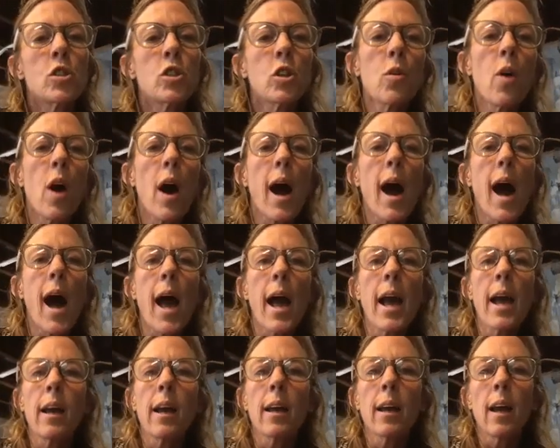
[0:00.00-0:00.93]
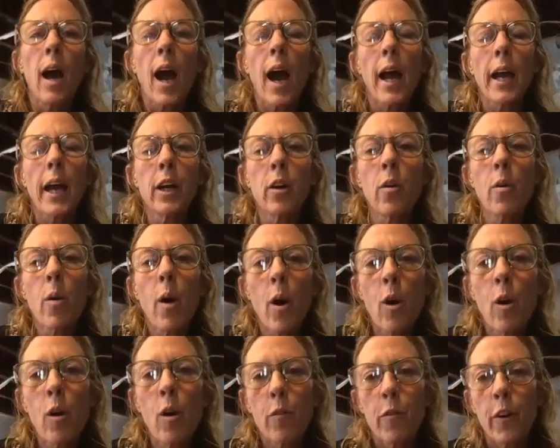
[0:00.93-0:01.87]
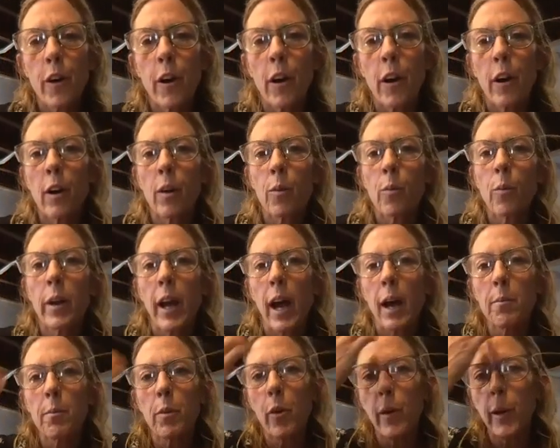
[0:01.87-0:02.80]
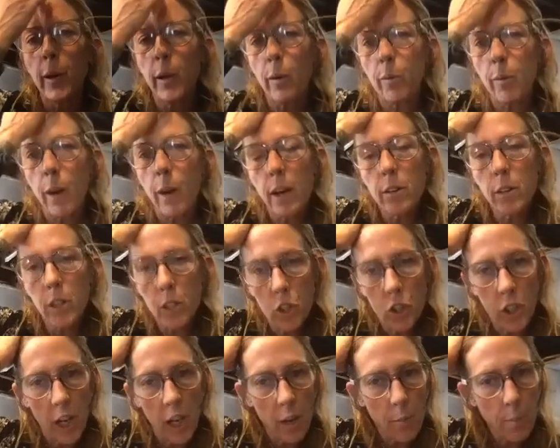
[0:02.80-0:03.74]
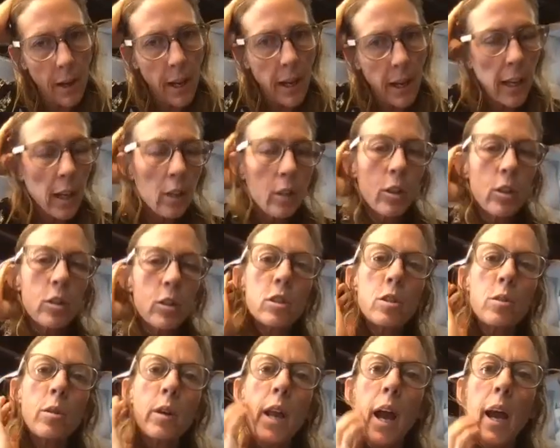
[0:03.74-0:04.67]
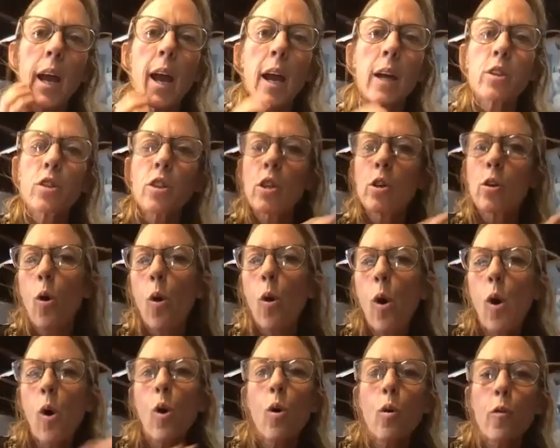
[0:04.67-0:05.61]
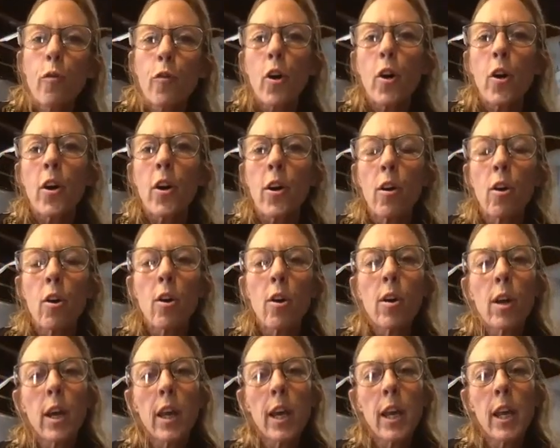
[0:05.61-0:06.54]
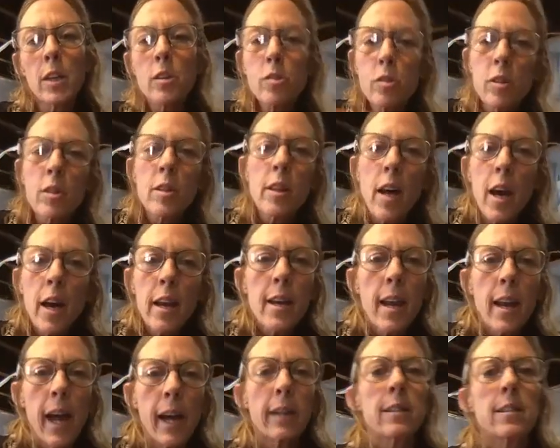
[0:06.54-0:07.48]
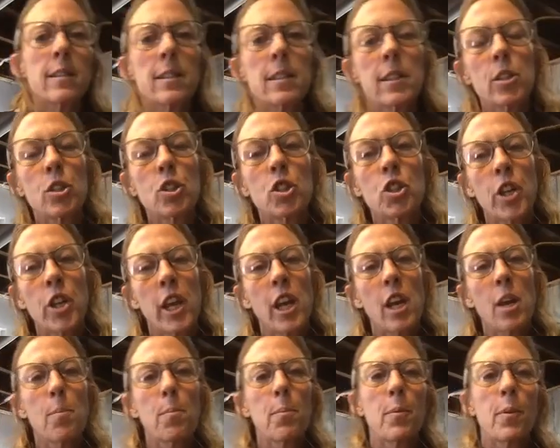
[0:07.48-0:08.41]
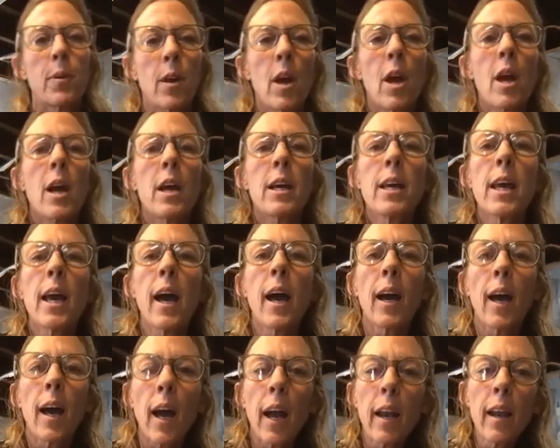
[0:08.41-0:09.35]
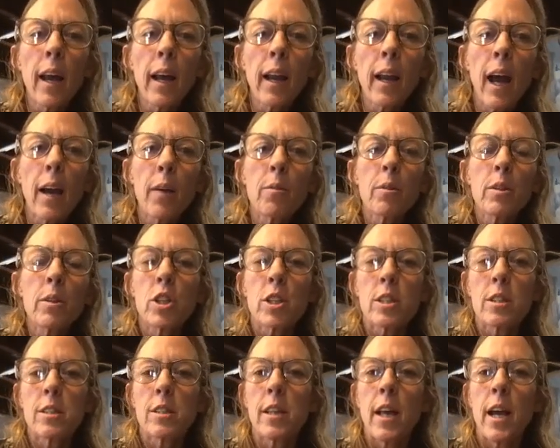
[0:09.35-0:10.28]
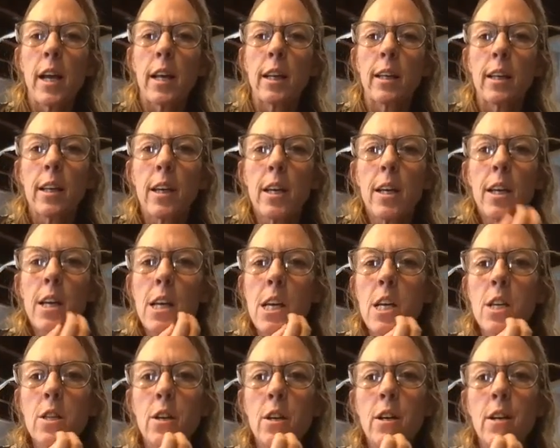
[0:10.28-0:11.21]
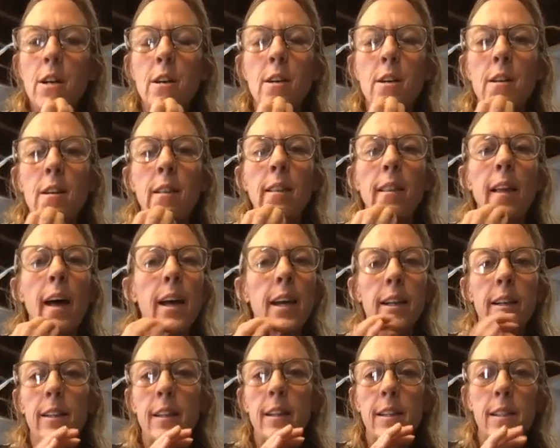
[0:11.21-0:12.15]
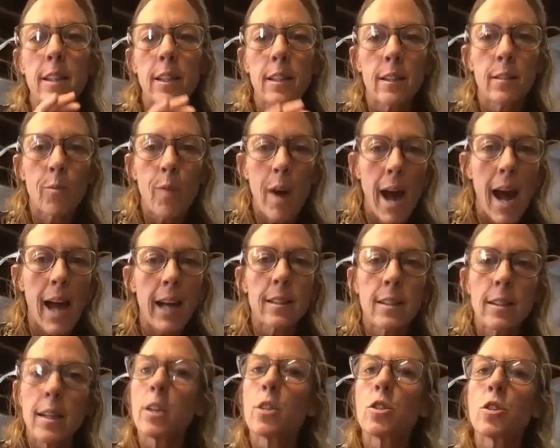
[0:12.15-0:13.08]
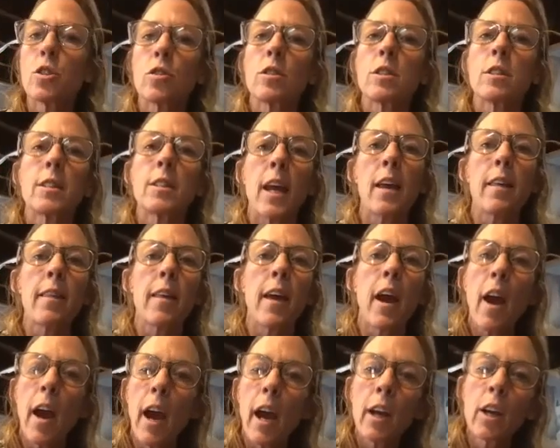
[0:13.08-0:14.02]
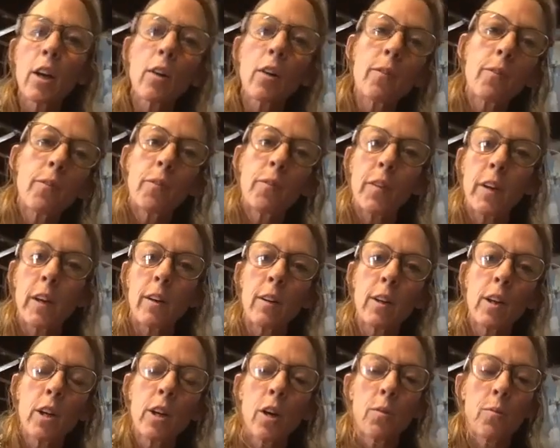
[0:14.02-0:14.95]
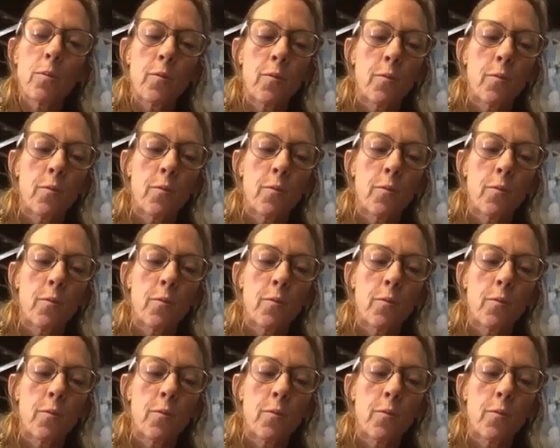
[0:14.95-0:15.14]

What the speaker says: So I go over, when I'm going around a shape and I get close to it, I actually go over into the next shape. Okay. Yeah, and then I would just like either let the wax texture stay there and go fit, you know,